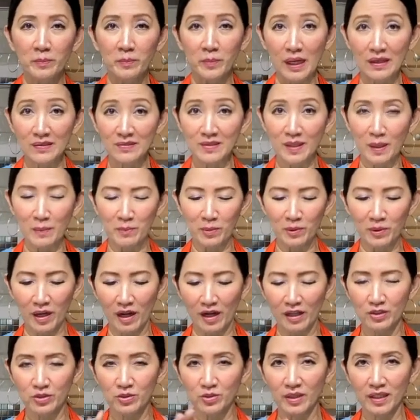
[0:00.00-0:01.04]
assemble
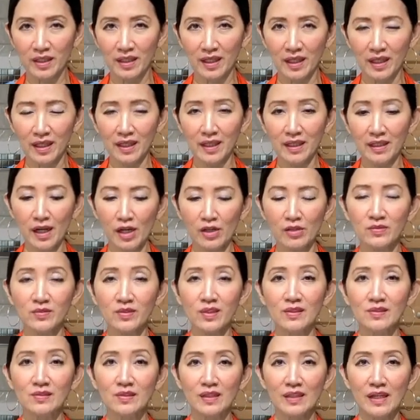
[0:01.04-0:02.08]
our drink in our
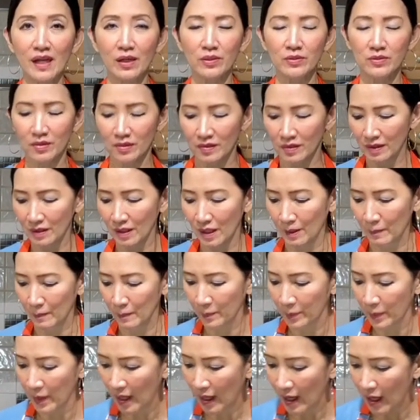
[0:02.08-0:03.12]
16 ounces
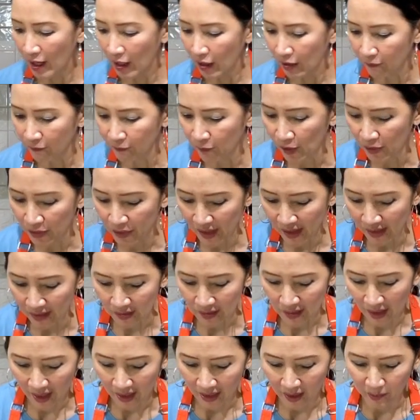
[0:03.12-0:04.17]
cup. For this,
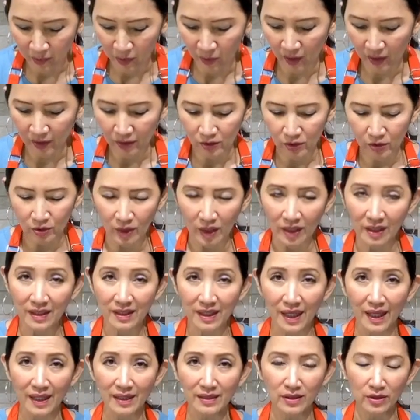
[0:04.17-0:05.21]
I am going to
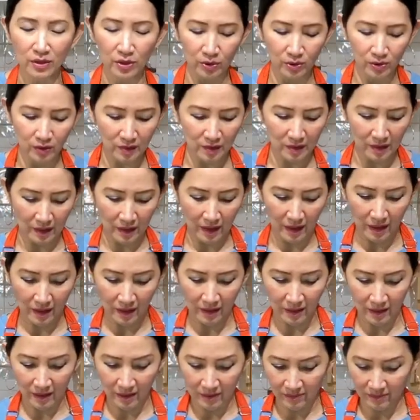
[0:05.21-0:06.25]
again use
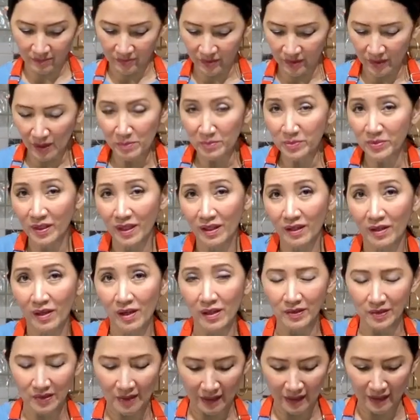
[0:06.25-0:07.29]
some
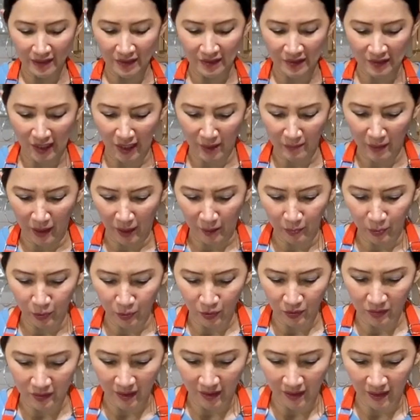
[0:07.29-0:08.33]
sinkers, and this time I'm
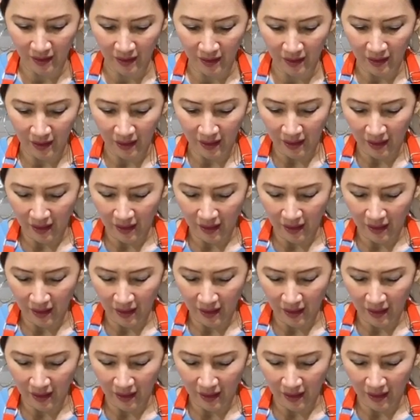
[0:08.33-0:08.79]
using